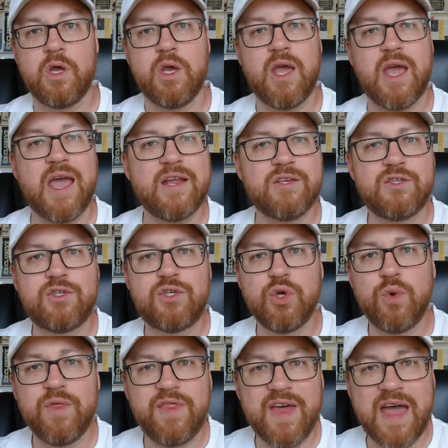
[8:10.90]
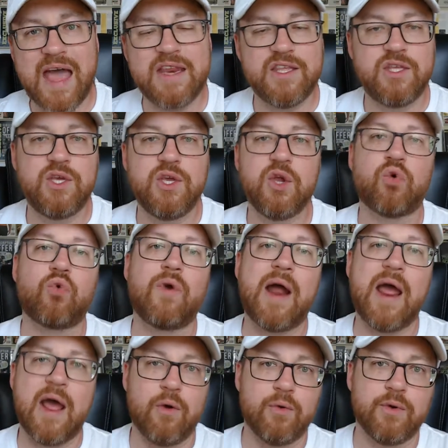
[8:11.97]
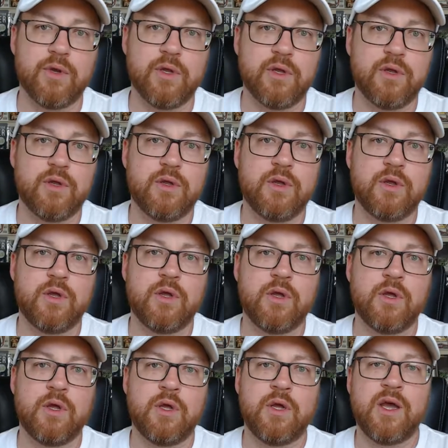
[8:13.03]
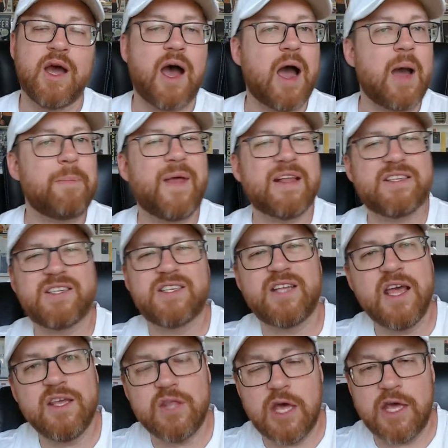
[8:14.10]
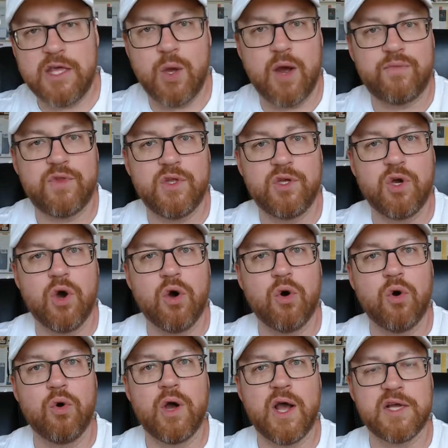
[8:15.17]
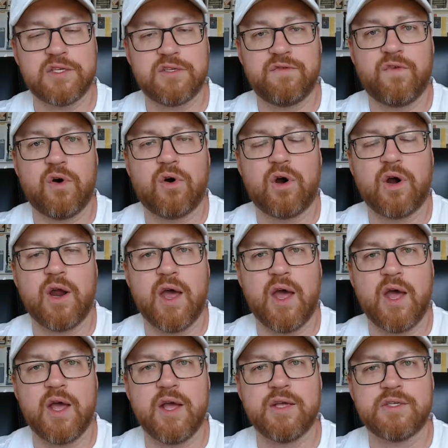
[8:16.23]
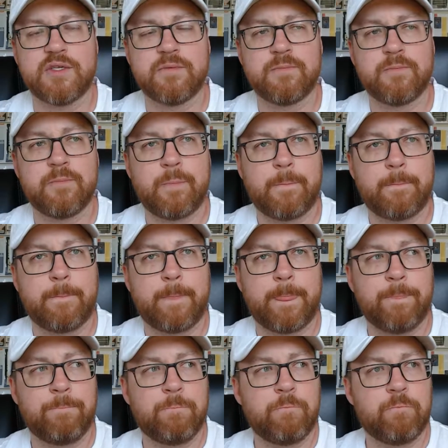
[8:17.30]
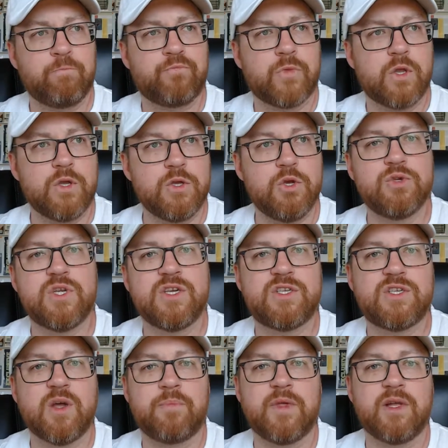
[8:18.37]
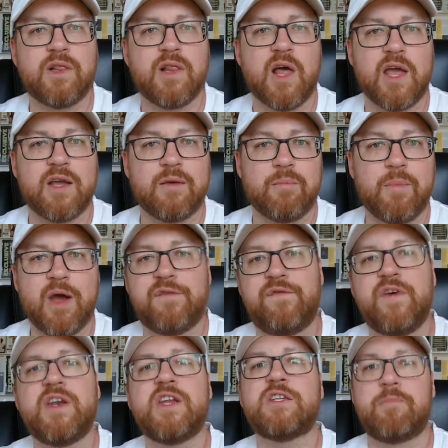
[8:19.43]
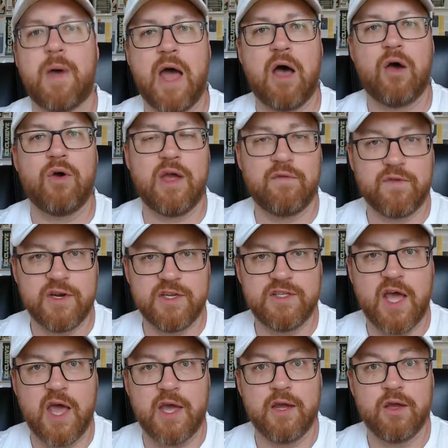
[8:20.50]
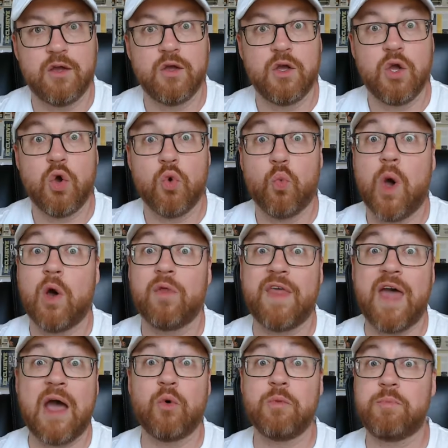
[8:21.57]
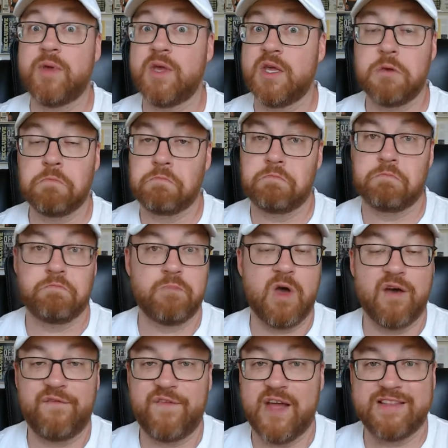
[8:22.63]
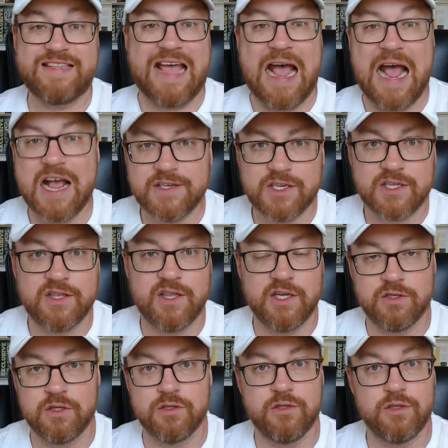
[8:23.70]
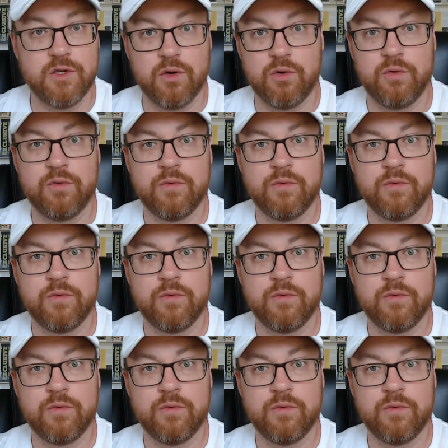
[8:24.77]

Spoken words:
and do that year round. I'm not saying that you have to go as far as using something like MyFitnessPal every day. While that would be a fantastic thing to do,